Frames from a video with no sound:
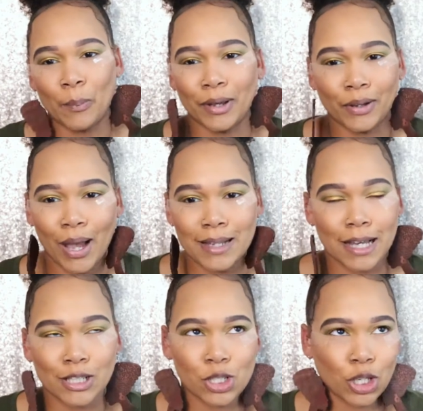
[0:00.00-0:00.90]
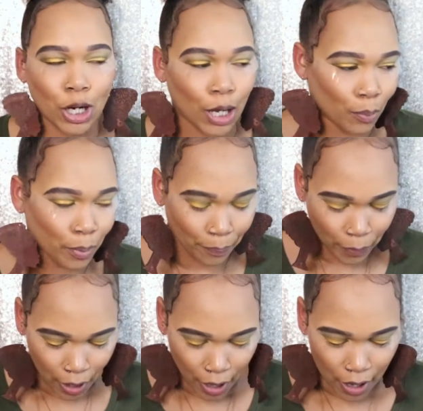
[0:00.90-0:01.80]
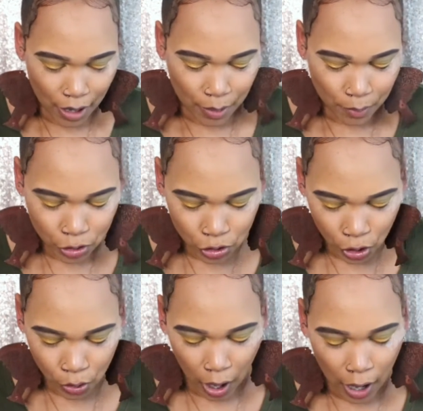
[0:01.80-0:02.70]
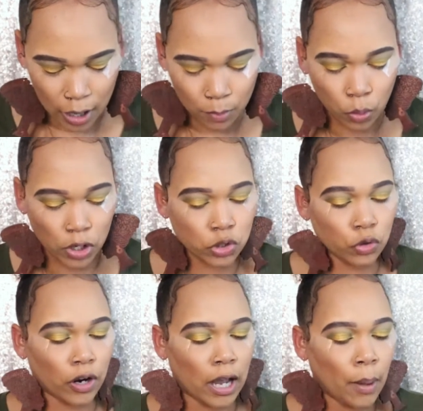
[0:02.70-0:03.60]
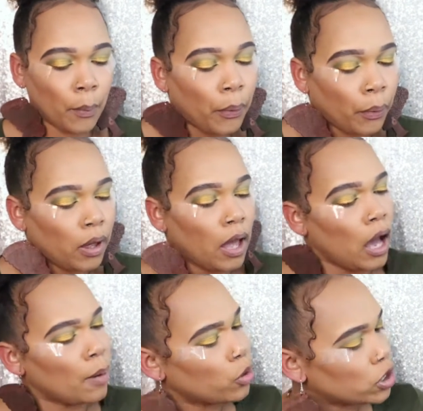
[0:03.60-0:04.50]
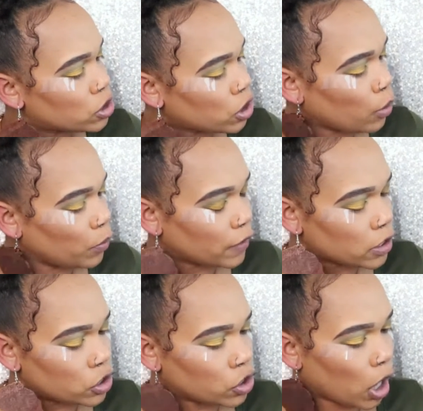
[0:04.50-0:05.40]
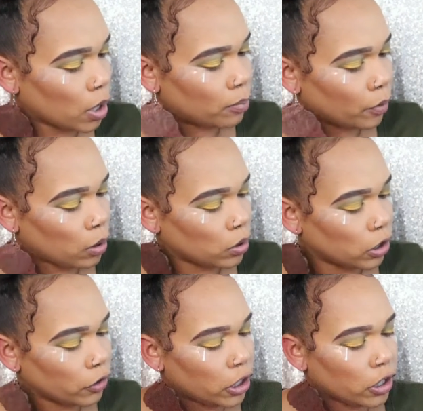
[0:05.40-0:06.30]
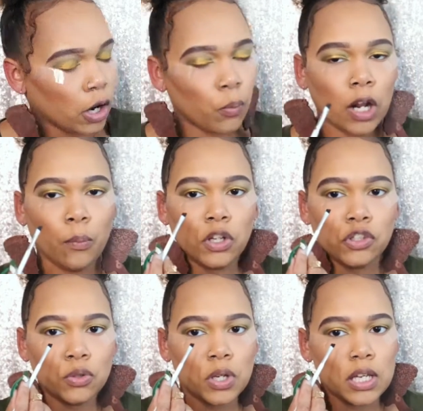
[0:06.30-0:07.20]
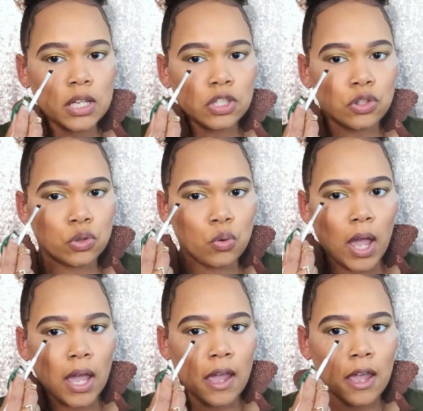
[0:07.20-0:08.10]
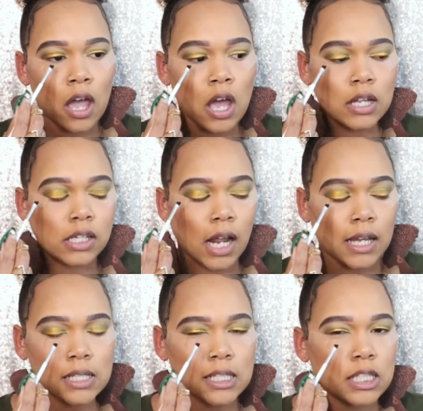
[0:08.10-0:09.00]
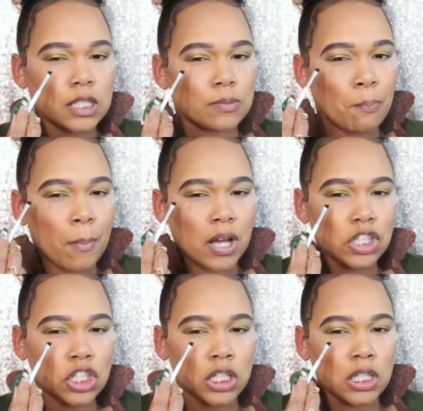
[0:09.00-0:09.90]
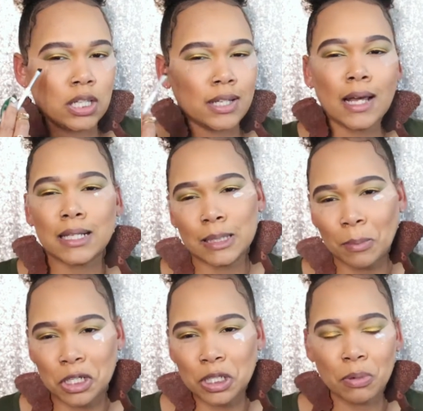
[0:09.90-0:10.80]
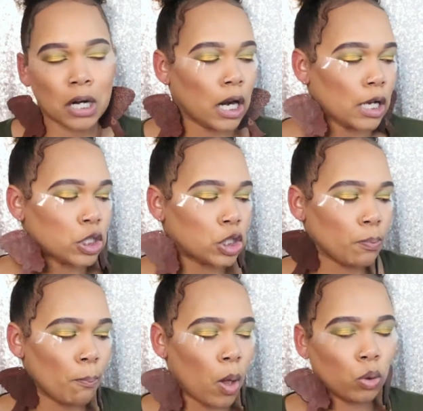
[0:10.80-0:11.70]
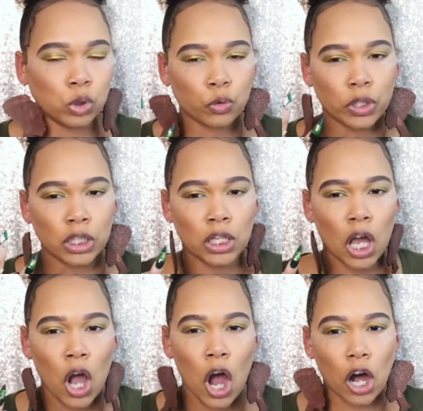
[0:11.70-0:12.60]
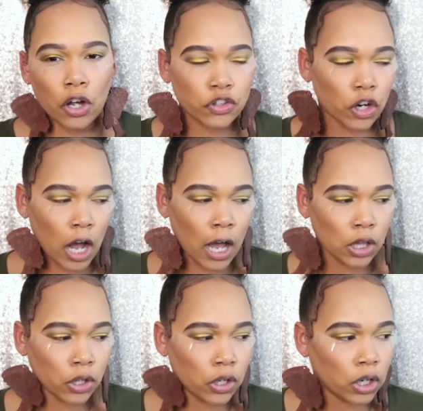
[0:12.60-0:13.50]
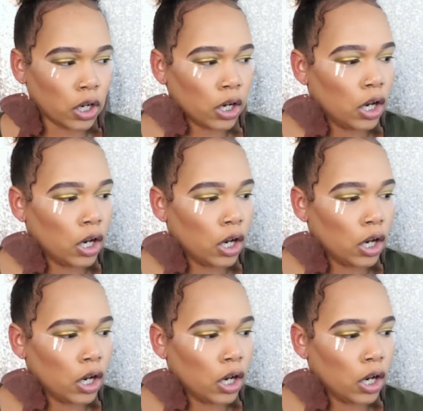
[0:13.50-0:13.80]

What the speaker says: help it, you guys. I just cannot help it. So I am going to I'm going to start with this dark brown color here, and what I want to do is do a nice smudgy, not smudgy, but a nice smoldery under eye look